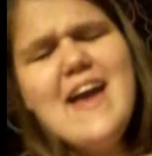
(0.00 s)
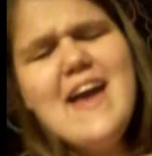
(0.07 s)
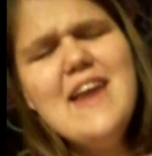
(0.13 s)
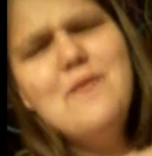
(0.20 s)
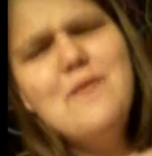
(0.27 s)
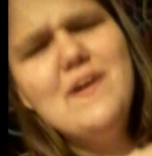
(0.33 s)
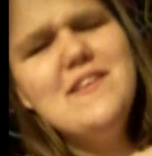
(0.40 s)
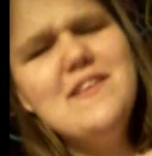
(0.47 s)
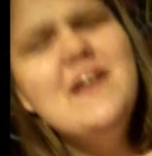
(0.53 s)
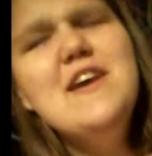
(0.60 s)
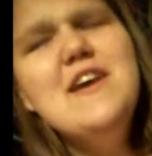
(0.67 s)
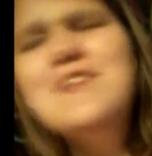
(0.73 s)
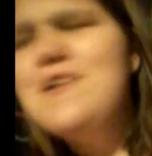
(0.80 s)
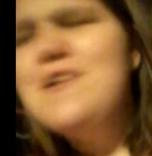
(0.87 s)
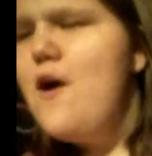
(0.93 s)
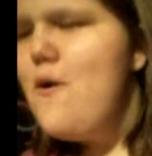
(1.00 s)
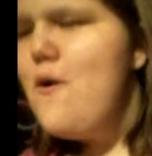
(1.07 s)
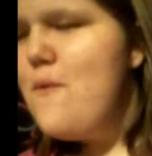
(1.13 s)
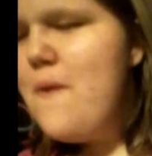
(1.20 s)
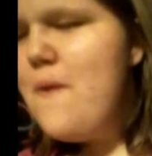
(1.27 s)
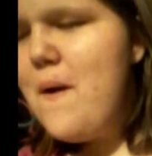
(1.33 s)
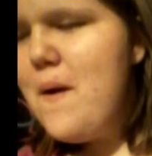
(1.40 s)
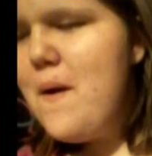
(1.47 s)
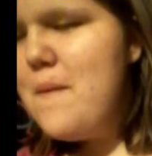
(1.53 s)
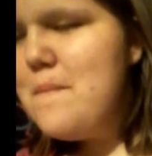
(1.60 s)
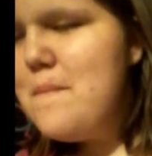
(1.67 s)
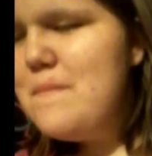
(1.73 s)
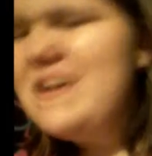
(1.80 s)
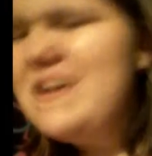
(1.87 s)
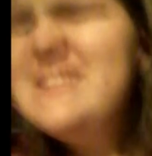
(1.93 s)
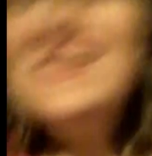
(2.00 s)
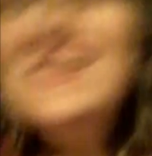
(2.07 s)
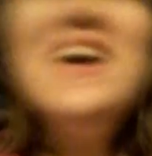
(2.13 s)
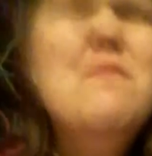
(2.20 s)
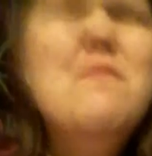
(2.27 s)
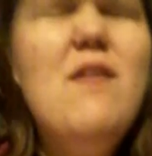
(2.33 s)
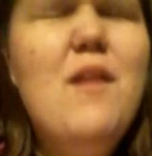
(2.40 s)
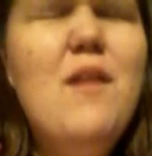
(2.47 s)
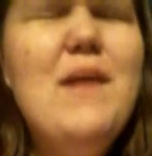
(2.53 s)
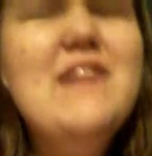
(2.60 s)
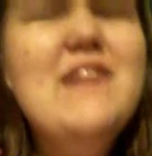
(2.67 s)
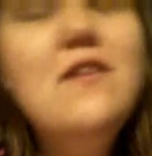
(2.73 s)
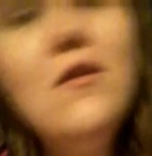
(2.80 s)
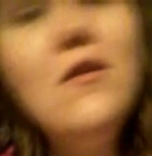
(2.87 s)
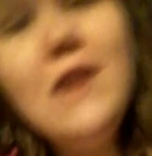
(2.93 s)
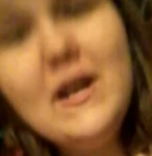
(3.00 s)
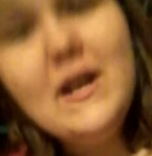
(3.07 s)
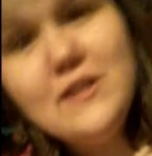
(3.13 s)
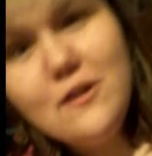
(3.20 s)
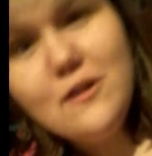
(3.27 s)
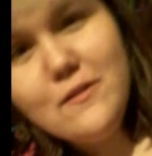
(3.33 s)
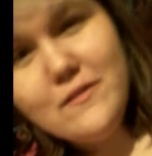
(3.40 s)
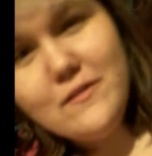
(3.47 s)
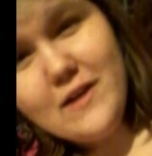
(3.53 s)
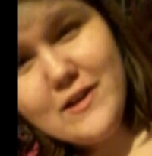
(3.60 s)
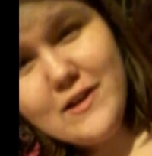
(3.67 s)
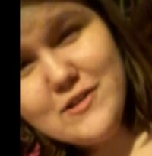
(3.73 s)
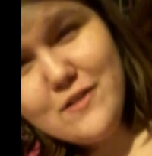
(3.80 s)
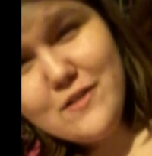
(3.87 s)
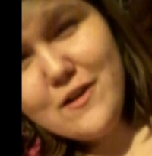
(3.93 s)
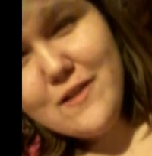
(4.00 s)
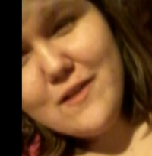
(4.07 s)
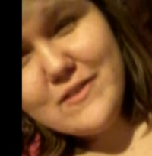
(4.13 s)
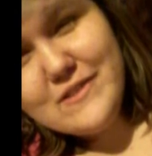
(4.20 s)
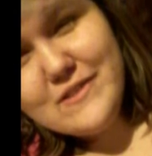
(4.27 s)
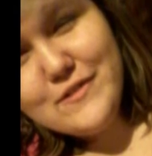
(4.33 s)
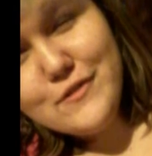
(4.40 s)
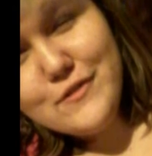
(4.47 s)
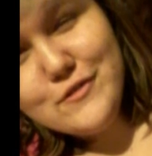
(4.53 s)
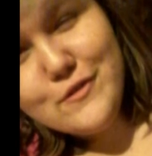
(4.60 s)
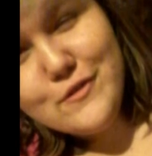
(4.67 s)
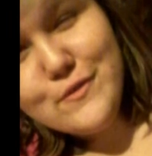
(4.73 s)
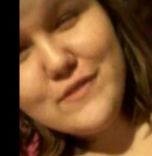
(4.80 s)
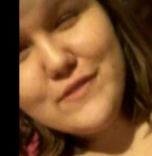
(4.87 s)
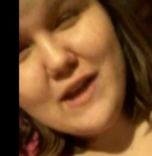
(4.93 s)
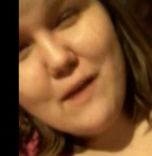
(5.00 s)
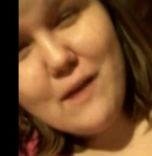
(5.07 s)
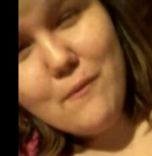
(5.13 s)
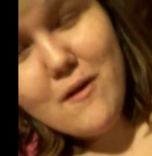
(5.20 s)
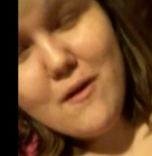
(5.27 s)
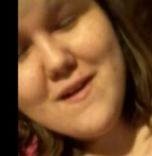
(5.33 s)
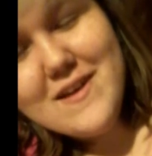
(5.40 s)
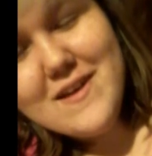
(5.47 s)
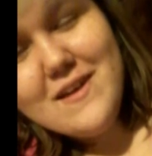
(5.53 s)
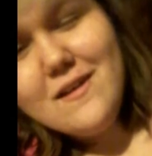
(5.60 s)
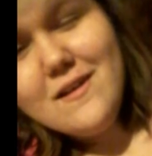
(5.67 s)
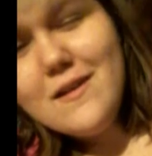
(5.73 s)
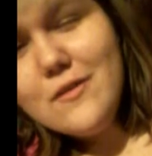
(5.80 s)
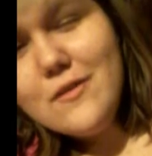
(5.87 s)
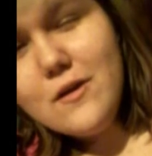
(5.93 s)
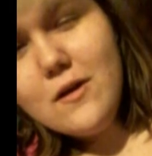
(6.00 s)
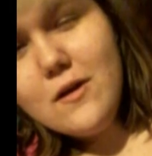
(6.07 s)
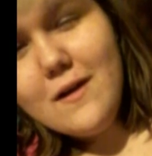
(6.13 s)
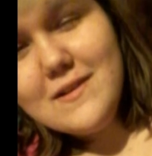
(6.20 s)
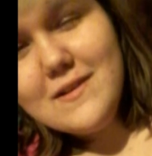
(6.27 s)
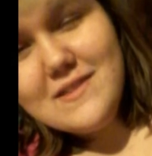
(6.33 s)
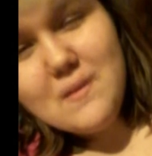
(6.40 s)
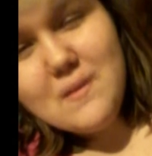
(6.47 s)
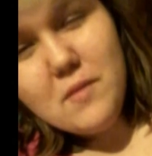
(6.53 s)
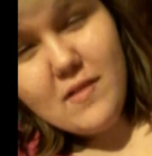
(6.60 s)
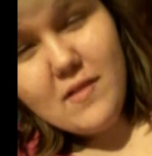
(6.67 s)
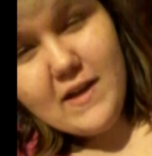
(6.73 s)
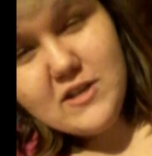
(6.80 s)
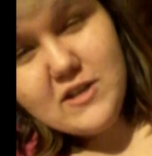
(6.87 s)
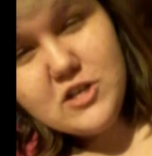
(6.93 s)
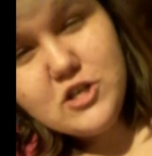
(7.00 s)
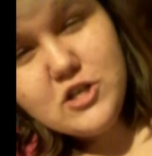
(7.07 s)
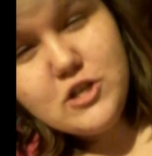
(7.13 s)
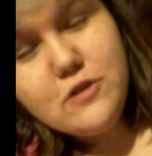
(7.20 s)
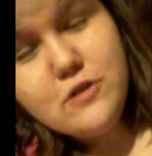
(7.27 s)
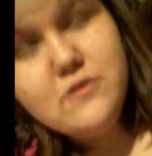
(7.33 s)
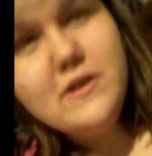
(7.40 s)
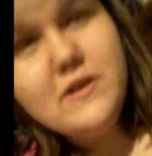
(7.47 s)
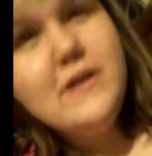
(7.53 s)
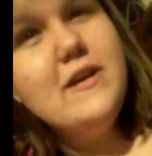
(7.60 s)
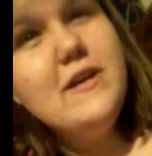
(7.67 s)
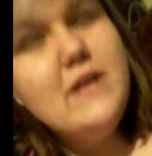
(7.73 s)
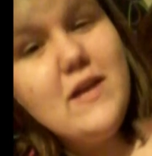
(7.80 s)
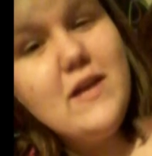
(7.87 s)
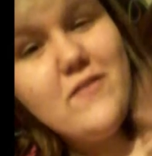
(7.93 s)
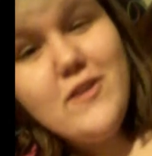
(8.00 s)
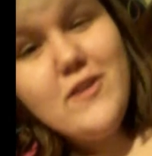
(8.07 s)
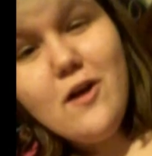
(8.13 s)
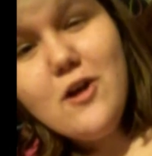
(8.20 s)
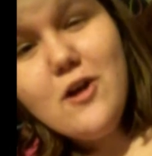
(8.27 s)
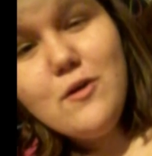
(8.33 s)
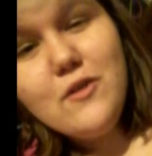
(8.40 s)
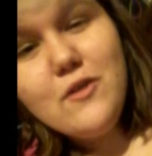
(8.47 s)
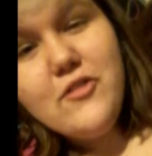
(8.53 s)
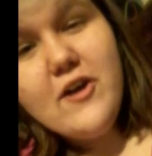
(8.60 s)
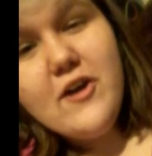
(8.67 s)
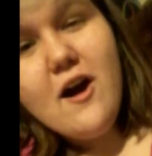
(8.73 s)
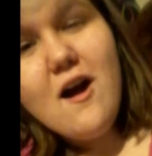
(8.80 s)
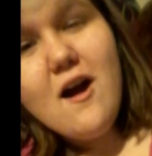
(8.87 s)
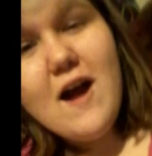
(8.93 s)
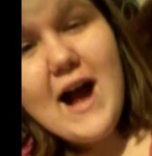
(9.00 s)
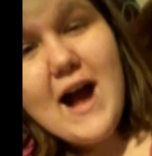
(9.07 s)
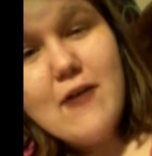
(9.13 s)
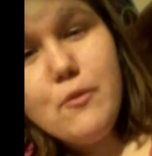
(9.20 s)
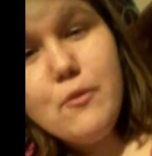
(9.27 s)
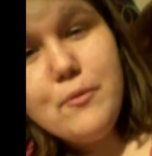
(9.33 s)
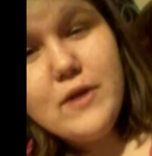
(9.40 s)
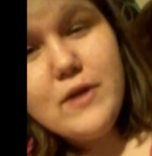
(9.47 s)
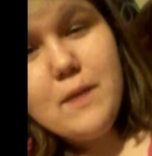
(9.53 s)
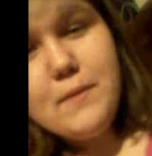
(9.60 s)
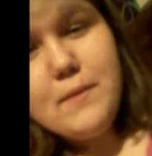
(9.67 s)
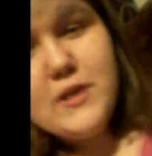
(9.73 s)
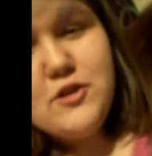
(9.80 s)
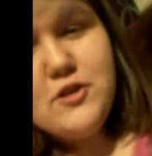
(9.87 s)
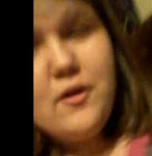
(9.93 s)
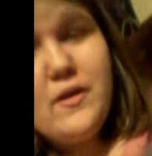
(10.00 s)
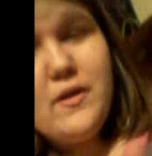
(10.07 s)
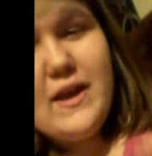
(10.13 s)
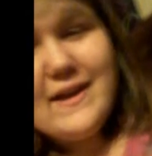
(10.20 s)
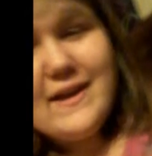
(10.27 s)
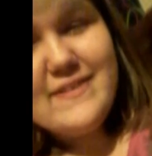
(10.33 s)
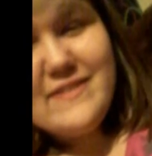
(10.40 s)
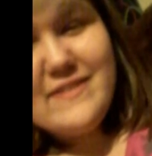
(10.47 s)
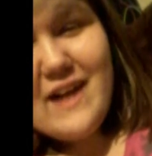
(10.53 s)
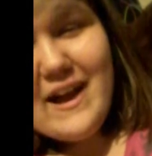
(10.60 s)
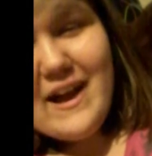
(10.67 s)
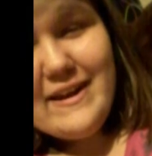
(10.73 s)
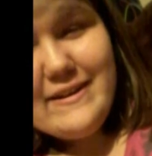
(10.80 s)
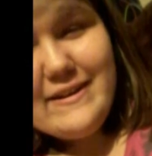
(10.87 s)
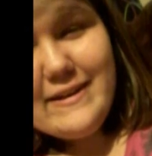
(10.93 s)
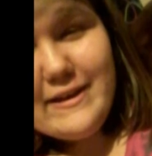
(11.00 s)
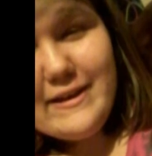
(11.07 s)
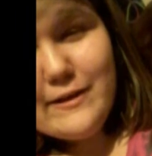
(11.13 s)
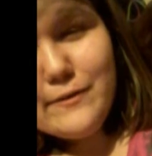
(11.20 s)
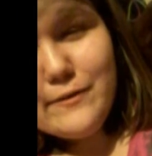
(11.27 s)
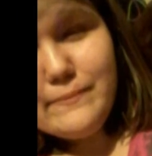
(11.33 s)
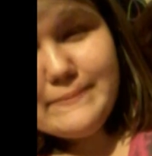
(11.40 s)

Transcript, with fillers: Anyways, so my stepmom, I told her I showed her I showed her these new shoes that I want. They're called simulation shoes. If you don't know what they are, I will put a picture in the next slide here.